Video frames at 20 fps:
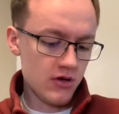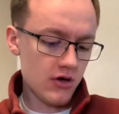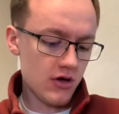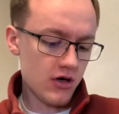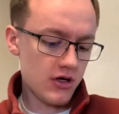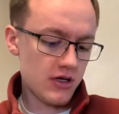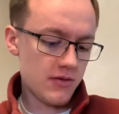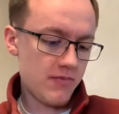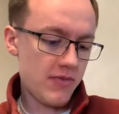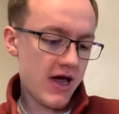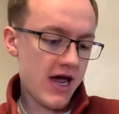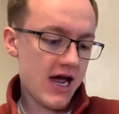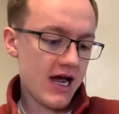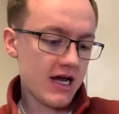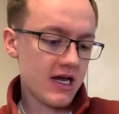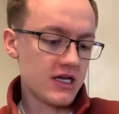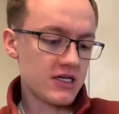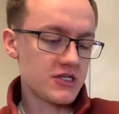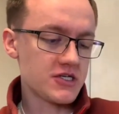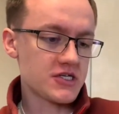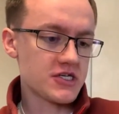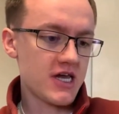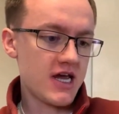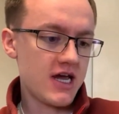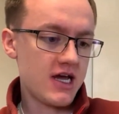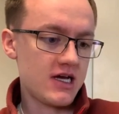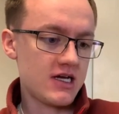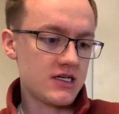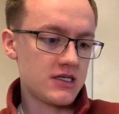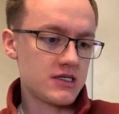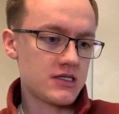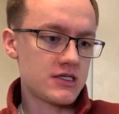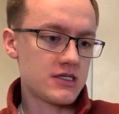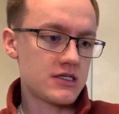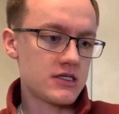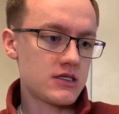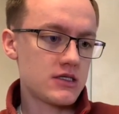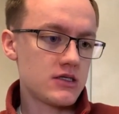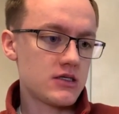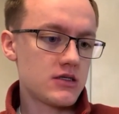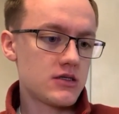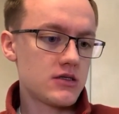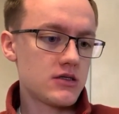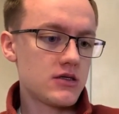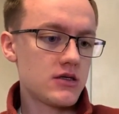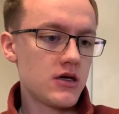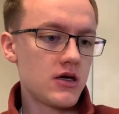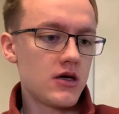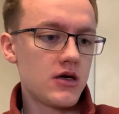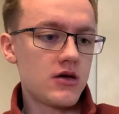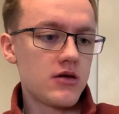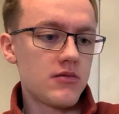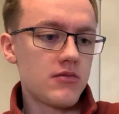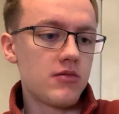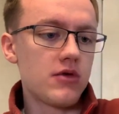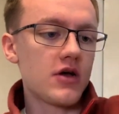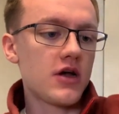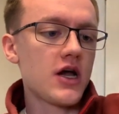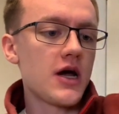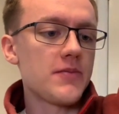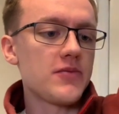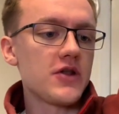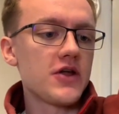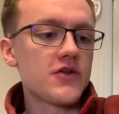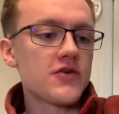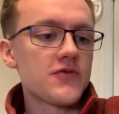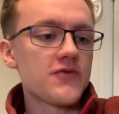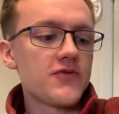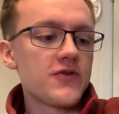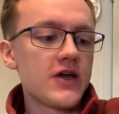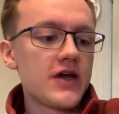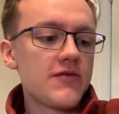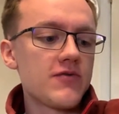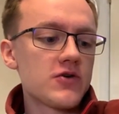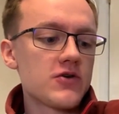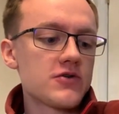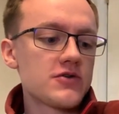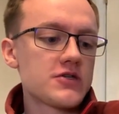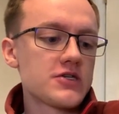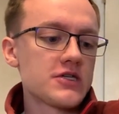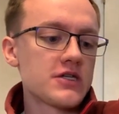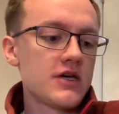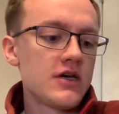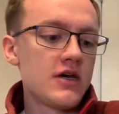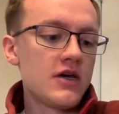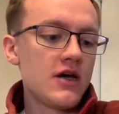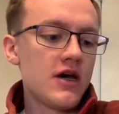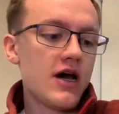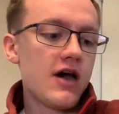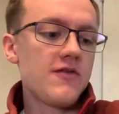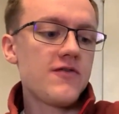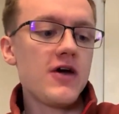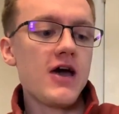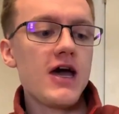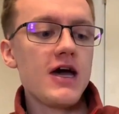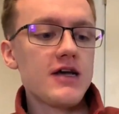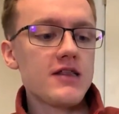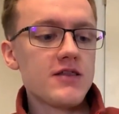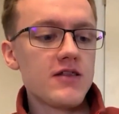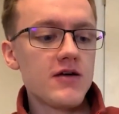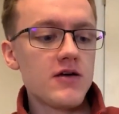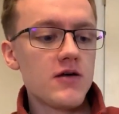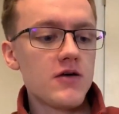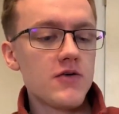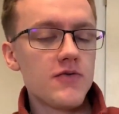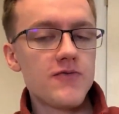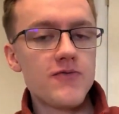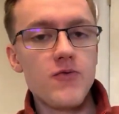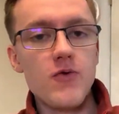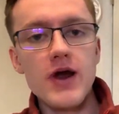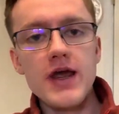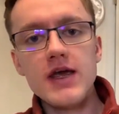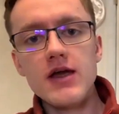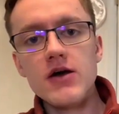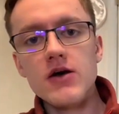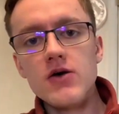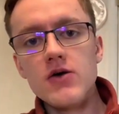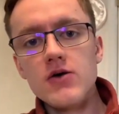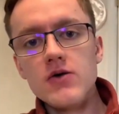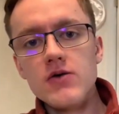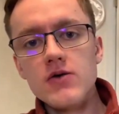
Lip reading: On the back, it just has a couple other flavors. I've had their Fuego